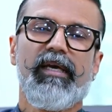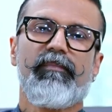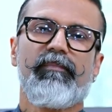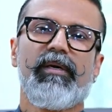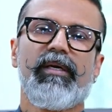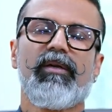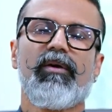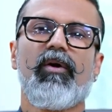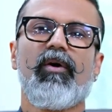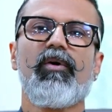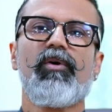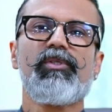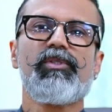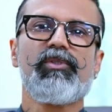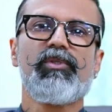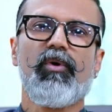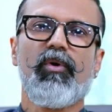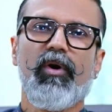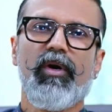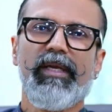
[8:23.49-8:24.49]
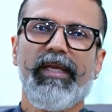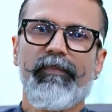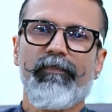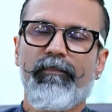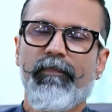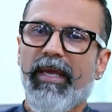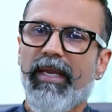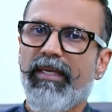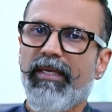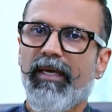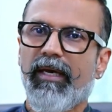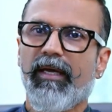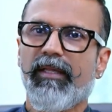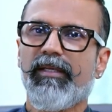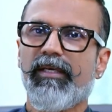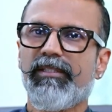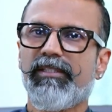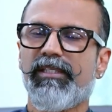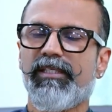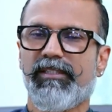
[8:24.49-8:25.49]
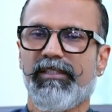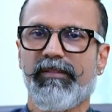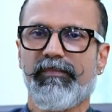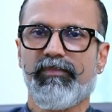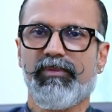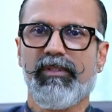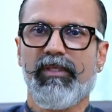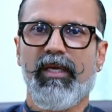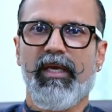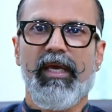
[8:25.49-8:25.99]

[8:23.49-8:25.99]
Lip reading: but also on many other systems.